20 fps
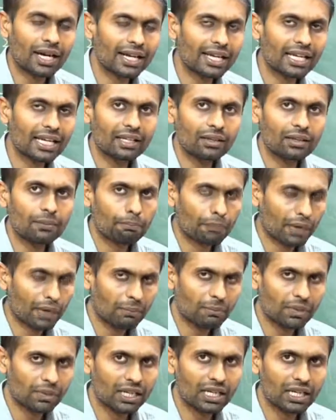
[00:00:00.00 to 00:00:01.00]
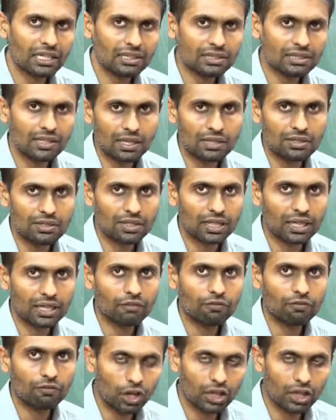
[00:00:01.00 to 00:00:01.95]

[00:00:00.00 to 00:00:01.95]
Again, primary key is a constraint.